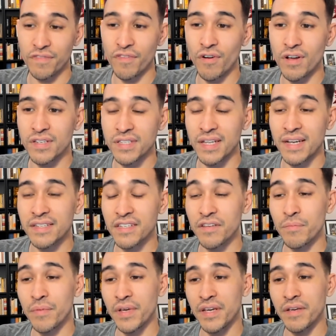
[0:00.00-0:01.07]
Froslass
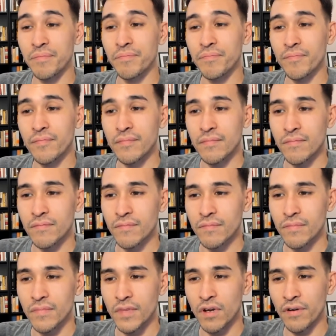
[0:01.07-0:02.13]
can be.
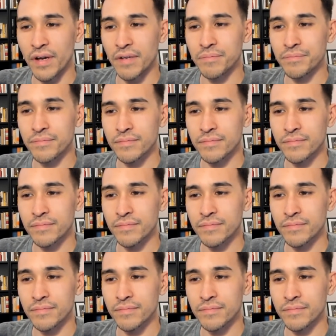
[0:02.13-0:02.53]
All right,